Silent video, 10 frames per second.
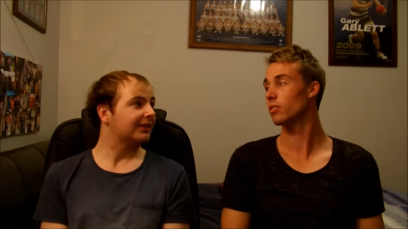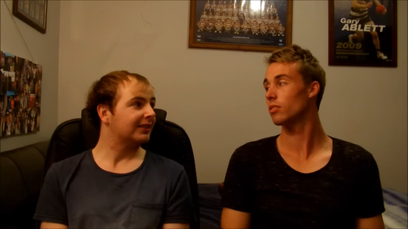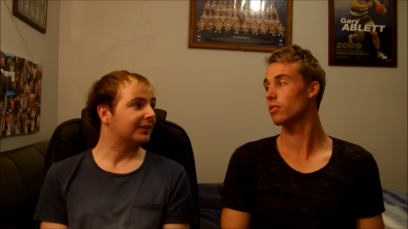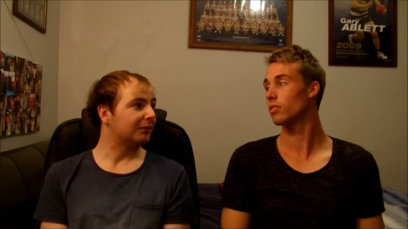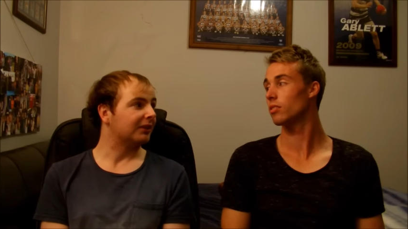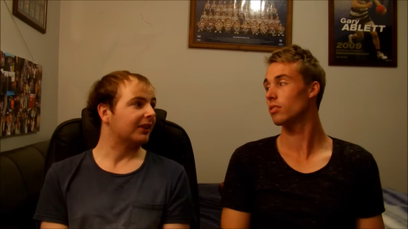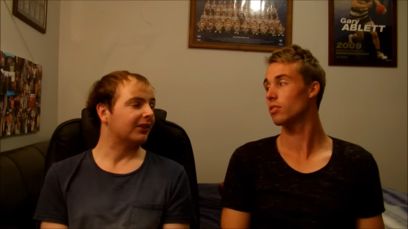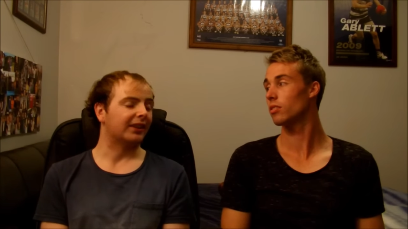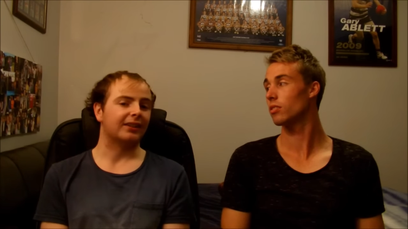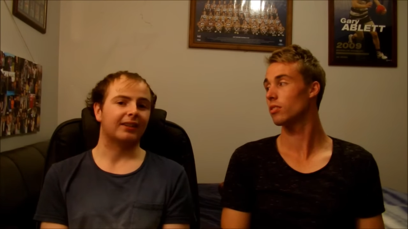Speaker 1: Cyril kicked
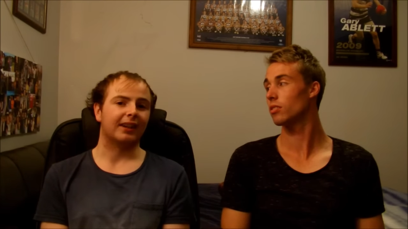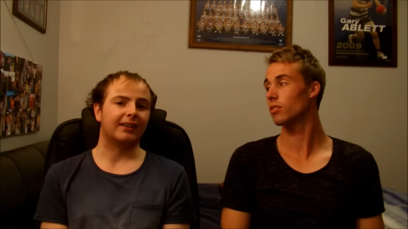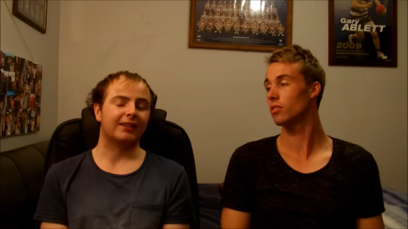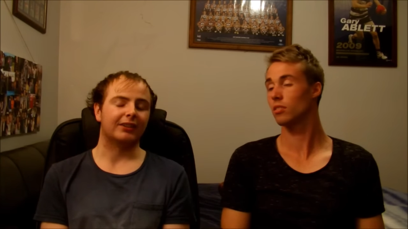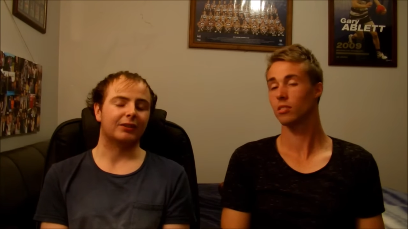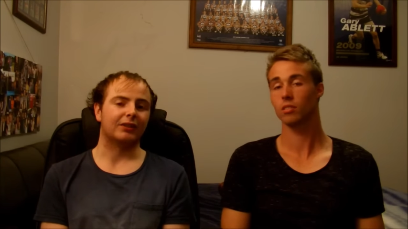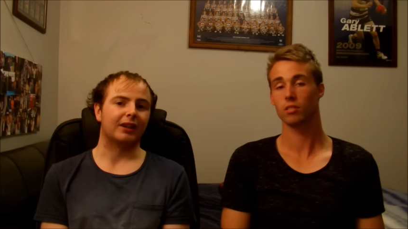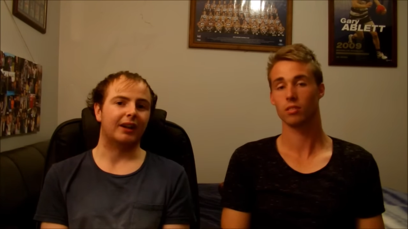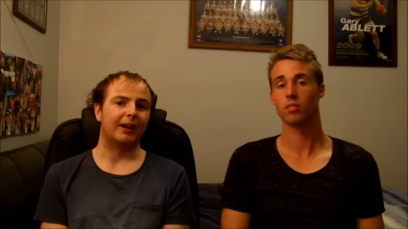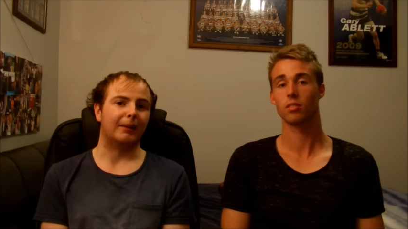six against us
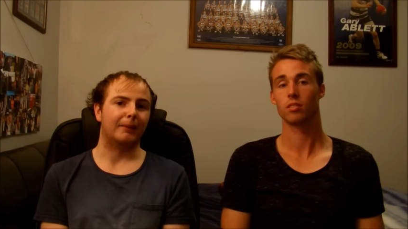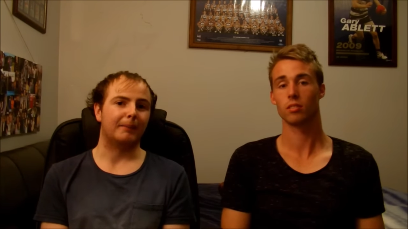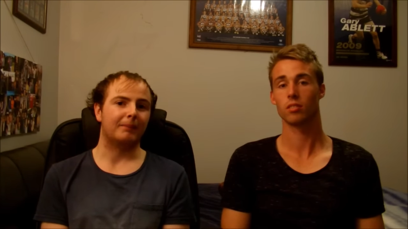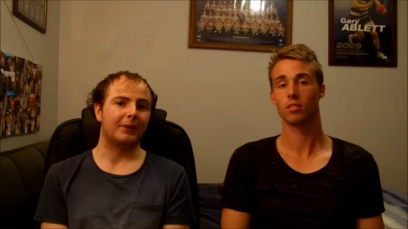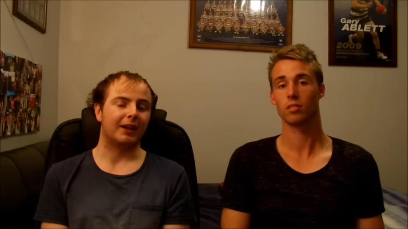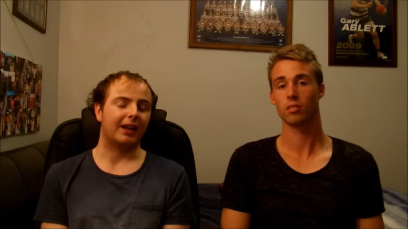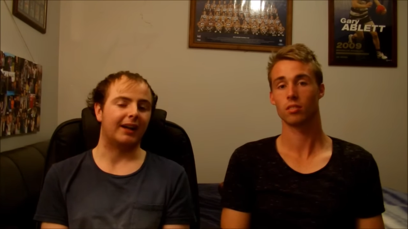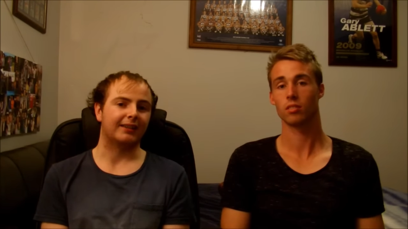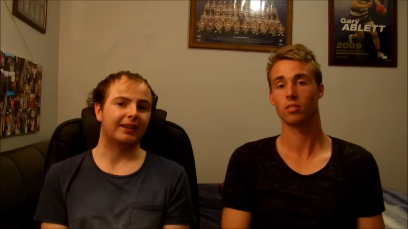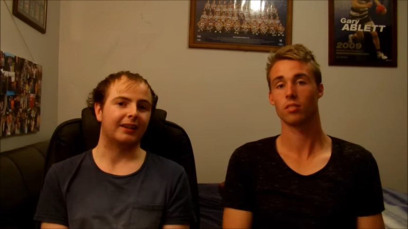um, the last